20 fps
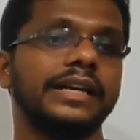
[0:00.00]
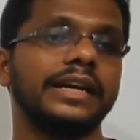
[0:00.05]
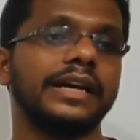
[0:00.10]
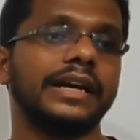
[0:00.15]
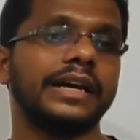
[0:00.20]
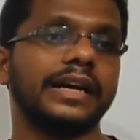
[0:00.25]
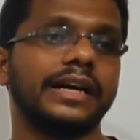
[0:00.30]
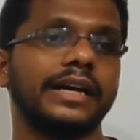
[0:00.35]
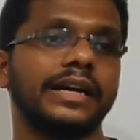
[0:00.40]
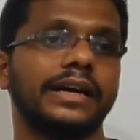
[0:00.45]

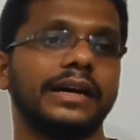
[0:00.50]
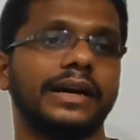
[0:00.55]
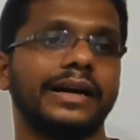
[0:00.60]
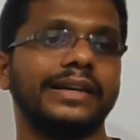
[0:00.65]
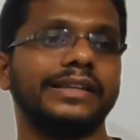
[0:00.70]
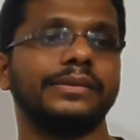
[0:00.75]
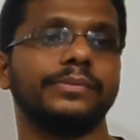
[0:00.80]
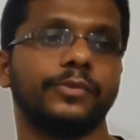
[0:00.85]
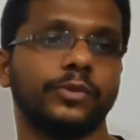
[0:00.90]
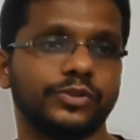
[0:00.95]

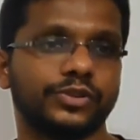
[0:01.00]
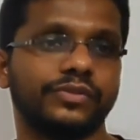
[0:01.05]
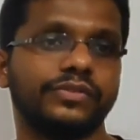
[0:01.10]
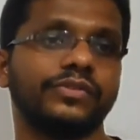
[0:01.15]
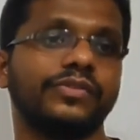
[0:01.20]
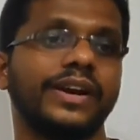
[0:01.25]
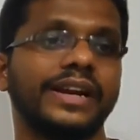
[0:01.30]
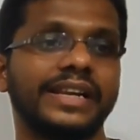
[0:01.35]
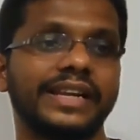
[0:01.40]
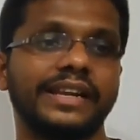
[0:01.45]
And most of
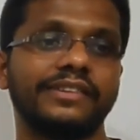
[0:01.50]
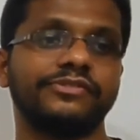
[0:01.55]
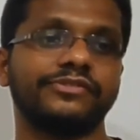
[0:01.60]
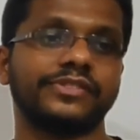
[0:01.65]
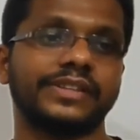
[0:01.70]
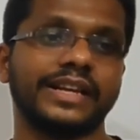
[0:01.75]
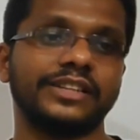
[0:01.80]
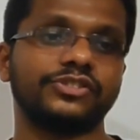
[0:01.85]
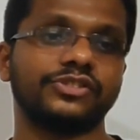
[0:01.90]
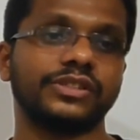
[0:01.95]
the wildlife
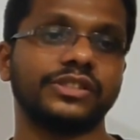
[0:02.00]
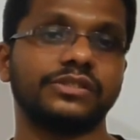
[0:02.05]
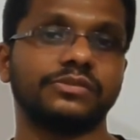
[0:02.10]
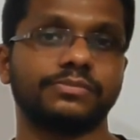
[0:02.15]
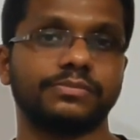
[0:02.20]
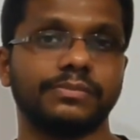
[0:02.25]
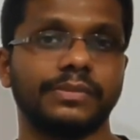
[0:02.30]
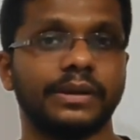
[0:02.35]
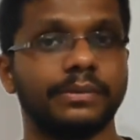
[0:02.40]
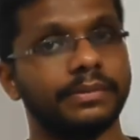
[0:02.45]

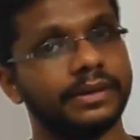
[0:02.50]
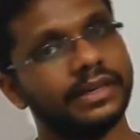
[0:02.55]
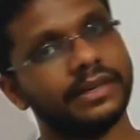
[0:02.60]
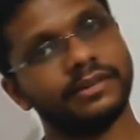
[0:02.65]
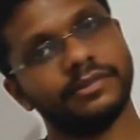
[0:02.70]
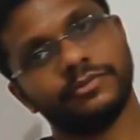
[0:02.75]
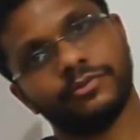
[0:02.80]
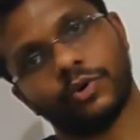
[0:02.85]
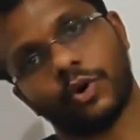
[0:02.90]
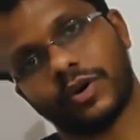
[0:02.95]
sanctuaries may
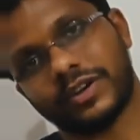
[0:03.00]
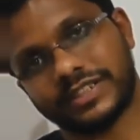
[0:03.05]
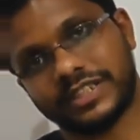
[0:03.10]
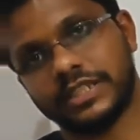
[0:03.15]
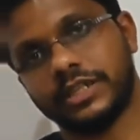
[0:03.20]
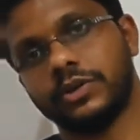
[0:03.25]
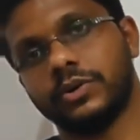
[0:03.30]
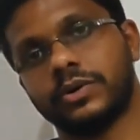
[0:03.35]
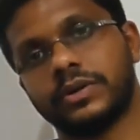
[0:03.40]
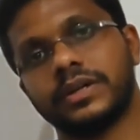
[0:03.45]
be
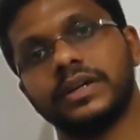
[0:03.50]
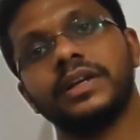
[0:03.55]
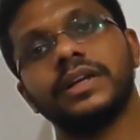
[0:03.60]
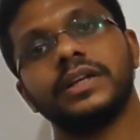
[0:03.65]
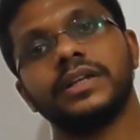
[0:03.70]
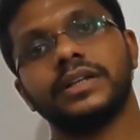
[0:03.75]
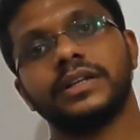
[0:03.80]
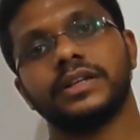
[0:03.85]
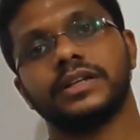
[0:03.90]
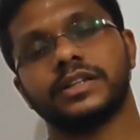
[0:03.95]
focusing
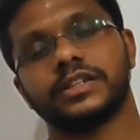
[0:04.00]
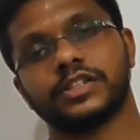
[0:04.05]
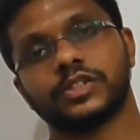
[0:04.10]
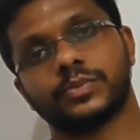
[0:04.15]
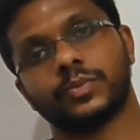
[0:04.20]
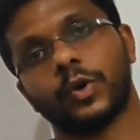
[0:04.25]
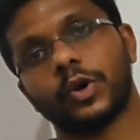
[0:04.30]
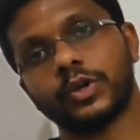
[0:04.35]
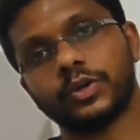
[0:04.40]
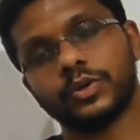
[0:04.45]
on a
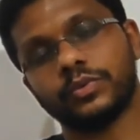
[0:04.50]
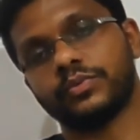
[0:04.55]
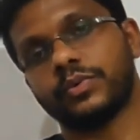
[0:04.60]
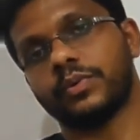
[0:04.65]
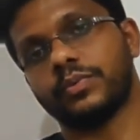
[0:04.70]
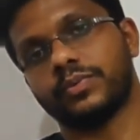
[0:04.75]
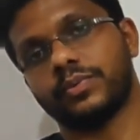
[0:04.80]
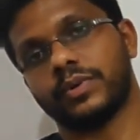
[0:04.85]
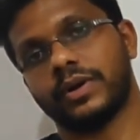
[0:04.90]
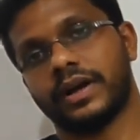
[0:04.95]
small group
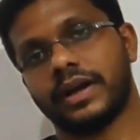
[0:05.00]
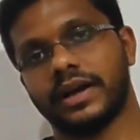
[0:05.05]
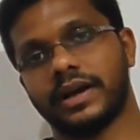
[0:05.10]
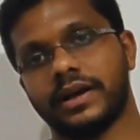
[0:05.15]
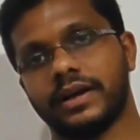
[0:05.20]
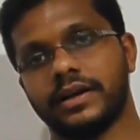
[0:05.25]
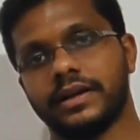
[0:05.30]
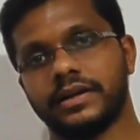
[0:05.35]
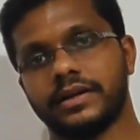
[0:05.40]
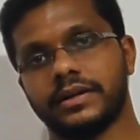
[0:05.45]
of
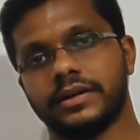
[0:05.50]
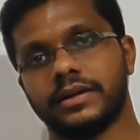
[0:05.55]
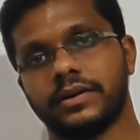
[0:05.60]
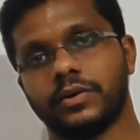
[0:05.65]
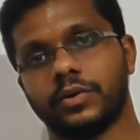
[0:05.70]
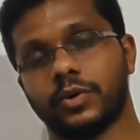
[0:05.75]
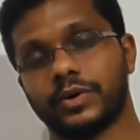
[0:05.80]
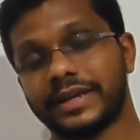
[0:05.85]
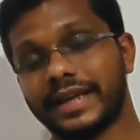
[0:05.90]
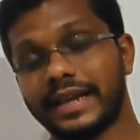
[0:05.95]

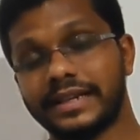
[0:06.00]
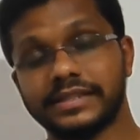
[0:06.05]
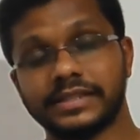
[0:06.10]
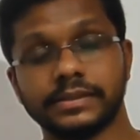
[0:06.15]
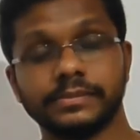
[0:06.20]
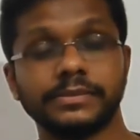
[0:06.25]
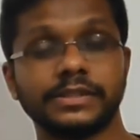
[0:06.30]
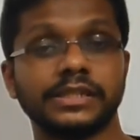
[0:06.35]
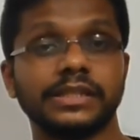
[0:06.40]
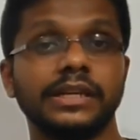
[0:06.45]

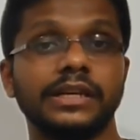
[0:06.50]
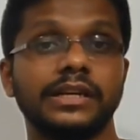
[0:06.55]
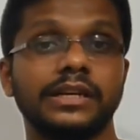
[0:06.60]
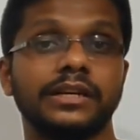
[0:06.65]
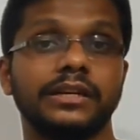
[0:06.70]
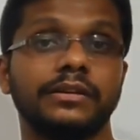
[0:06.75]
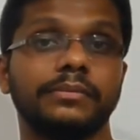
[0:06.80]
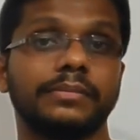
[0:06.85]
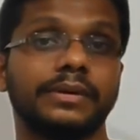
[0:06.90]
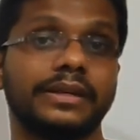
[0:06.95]
organisms,
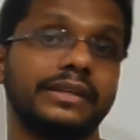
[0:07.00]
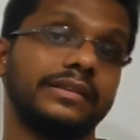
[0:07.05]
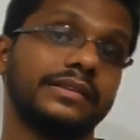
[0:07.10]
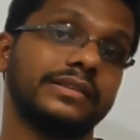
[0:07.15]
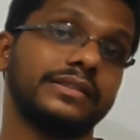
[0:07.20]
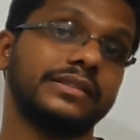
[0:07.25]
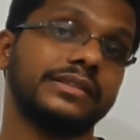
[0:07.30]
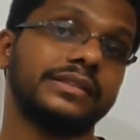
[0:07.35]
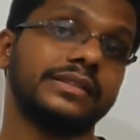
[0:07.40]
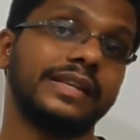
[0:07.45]

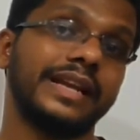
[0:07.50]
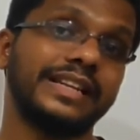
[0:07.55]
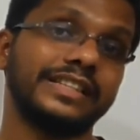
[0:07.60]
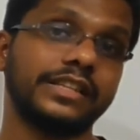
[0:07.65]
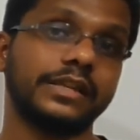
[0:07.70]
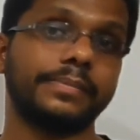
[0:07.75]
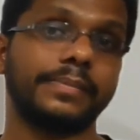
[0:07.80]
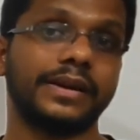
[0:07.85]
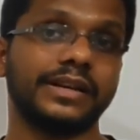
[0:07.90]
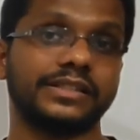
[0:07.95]
but
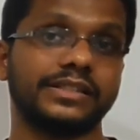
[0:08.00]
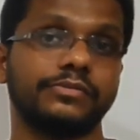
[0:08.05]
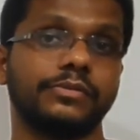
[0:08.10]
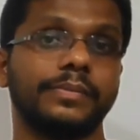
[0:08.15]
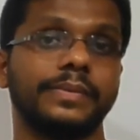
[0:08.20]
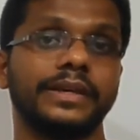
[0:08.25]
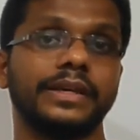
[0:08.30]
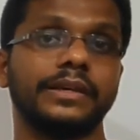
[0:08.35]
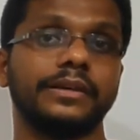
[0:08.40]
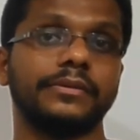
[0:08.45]
national parks
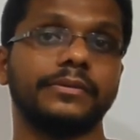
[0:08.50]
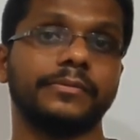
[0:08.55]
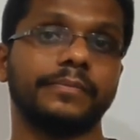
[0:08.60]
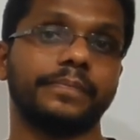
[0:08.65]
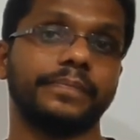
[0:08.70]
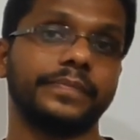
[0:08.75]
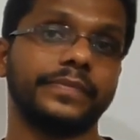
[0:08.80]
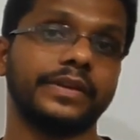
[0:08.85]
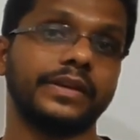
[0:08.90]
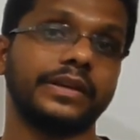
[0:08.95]
will be
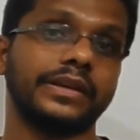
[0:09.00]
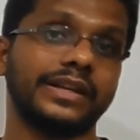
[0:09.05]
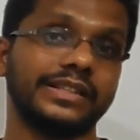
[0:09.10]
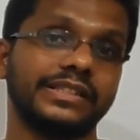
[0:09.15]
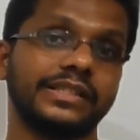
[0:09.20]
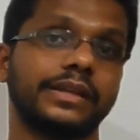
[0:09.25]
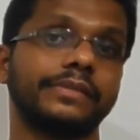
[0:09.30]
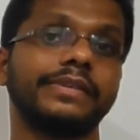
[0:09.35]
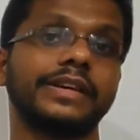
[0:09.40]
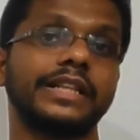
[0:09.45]

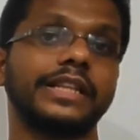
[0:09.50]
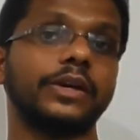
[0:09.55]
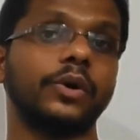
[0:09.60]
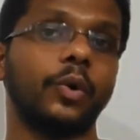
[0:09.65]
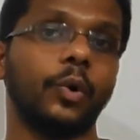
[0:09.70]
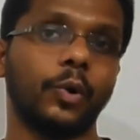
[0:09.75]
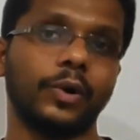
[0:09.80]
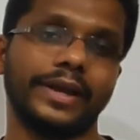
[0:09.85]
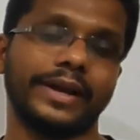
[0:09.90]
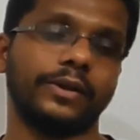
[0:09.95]
considering the
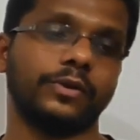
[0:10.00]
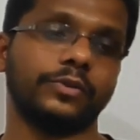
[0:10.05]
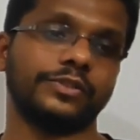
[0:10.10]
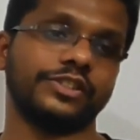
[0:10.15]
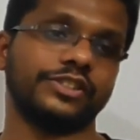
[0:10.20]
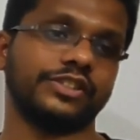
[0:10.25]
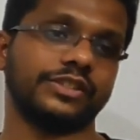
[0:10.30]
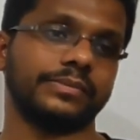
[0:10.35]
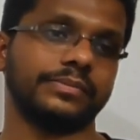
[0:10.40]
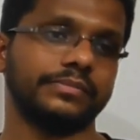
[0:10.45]
whole
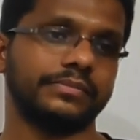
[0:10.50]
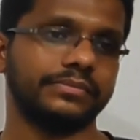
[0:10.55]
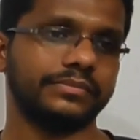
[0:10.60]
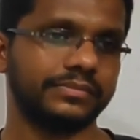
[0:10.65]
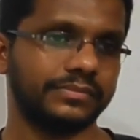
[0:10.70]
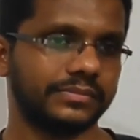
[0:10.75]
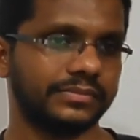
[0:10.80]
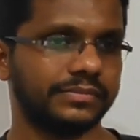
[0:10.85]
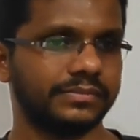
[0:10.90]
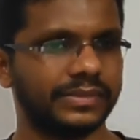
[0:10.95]
ecosystem.
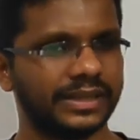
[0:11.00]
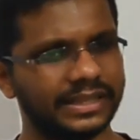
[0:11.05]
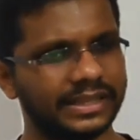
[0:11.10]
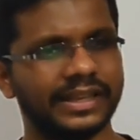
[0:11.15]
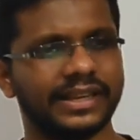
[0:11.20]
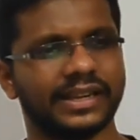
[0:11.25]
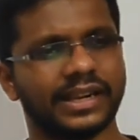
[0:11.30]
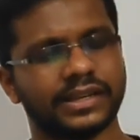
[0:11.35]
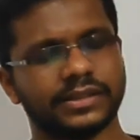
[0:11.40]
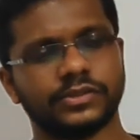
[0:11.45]
But
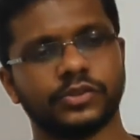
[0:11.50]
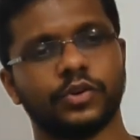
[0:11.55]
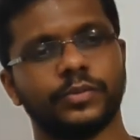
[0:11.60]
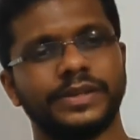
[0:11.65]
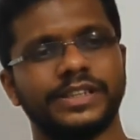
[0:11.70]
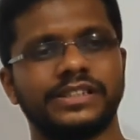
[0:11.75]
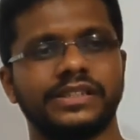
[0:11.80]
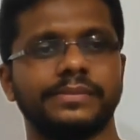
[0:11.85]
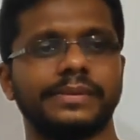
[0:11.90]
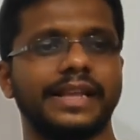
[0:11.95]
there are so
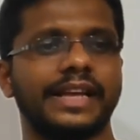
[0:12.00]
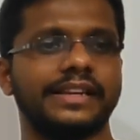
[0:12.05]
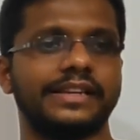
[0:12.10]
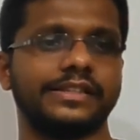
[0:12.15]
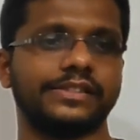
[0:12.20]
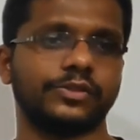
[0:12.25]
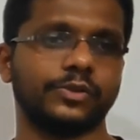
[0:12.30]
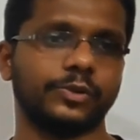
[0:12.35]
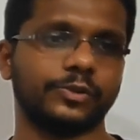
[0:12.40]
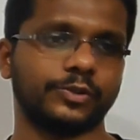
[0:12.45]
many
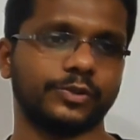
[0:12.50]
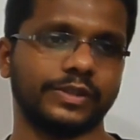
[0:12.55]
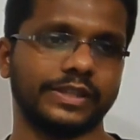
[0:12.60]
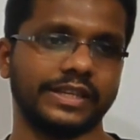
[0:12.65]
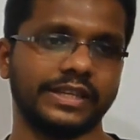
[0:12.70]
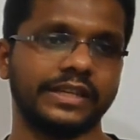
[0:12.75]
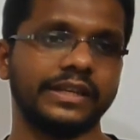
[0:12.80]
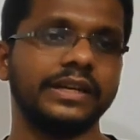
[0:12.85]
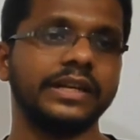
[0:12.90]
similarities also there.